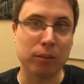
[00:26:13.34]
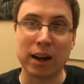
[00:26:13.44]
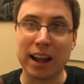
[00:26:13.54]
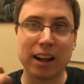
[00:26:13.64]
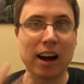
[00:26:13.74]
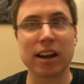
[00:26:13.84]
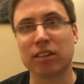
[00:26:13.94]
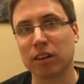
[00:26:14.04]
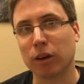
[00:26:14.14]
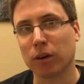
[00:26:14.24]
when I got
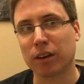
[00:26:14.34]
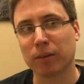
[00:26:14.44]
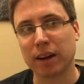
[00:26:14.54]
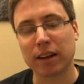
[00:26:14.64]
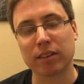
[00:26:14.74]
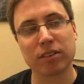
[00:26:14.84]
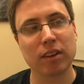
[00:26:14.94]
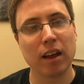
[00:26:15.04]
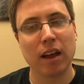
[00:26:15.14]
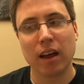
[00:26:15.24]
into Lord of the
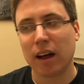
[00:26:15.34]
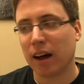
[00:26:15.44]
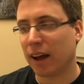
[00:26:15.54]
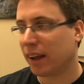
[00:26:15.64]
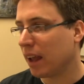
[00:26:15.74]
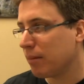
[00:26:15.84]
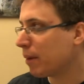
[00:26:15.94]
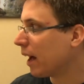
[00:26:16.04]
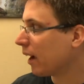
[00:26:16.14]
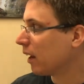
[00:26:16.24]
Rings, I came
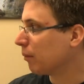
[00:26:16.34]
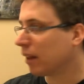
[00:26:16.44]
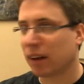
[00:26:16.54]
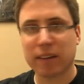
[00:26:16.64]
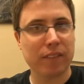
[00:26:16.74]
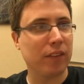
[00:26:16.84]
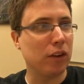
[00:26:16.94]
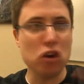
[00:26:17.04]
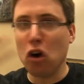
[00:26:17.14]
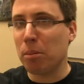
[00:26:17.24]
back and I'm like,
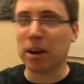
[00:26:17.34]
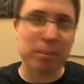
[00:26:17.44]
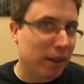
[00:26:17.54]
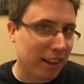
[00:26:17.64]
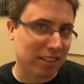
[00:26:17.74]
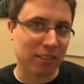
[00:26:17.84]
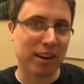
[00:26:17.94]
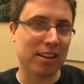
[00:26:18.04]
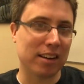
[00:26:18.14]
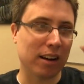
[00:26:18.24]
nobody plays it
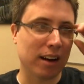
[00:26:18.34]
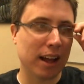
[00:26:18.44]
around here.